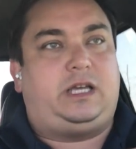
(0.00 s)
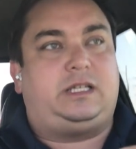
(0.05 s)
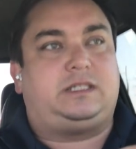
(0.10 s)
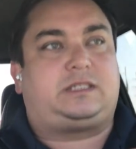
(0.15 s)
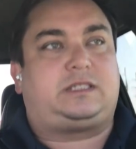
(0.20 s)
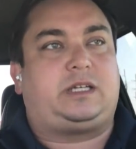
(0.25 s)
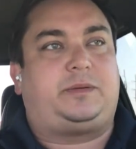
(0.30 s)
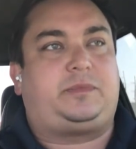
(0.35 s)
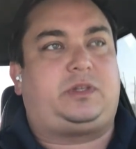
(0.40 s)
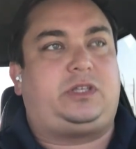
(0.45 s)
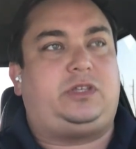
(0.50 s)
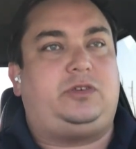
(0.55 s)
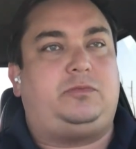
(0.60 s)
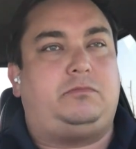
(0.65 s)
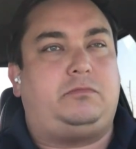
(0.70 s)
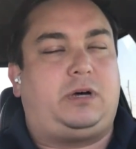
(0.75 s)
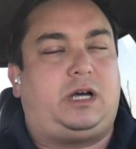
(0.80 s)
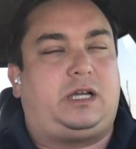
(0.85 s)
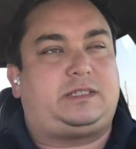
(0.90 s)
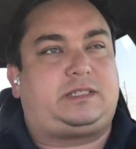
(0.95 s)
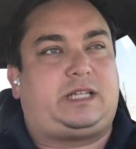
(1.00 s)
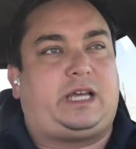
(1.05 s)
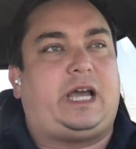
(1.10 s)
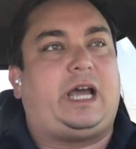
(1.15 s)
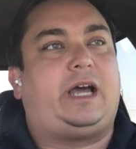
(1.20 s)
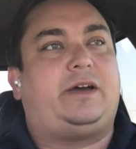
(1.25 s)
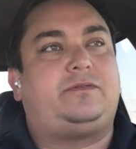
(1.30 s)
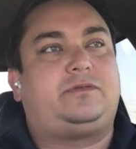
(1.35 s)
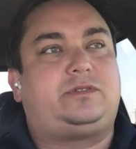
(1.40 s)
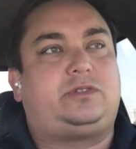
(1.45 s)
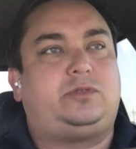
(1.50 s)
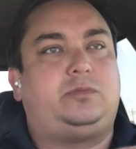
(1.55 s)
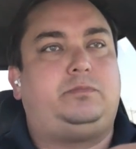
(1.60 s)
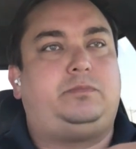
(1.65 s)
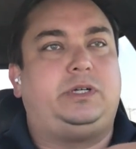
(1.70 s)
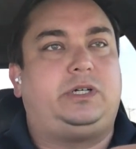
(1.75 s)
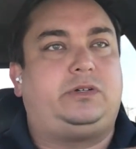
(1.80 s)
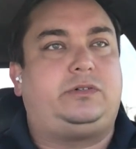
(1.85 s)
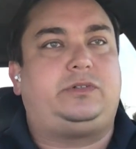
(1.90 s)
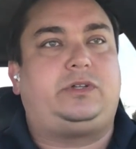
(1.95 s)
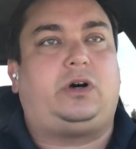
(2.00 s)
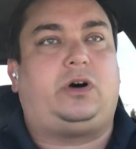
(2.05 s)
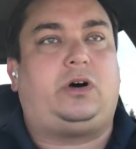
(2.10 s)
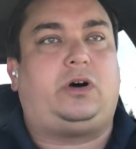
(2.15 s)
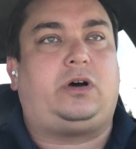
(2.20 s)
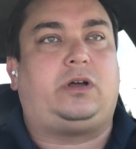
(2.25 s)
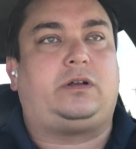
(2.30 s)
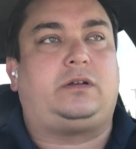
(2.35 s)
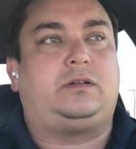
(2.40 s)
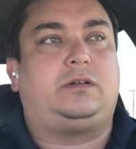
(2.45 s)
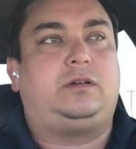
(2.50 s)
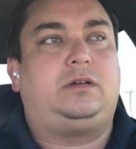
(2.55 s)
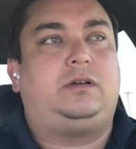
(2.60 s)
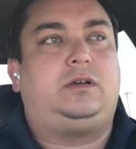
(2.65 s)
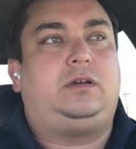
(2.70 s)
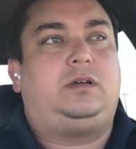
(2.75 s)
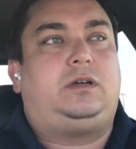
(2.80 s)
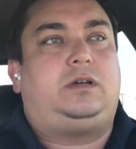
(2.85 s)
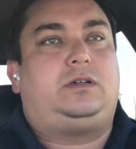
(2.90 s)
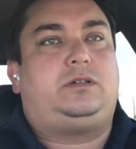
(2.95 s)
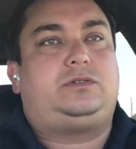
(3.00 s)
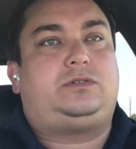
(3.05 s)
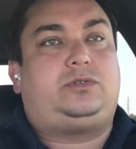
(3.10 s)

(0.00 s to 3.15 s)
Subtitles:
something you must have to build on